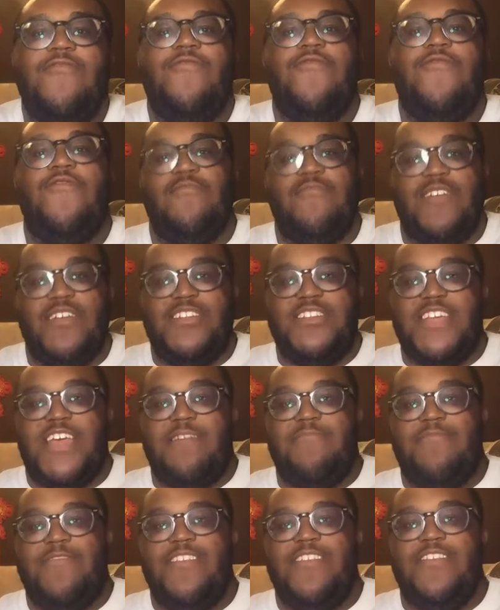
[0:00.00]
for my
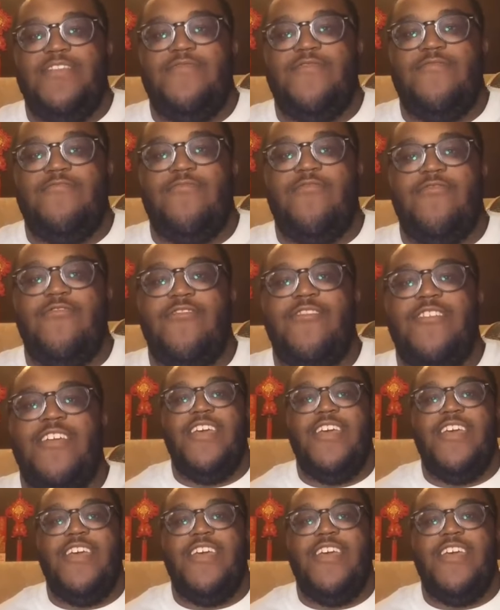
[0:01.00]
Japanese report.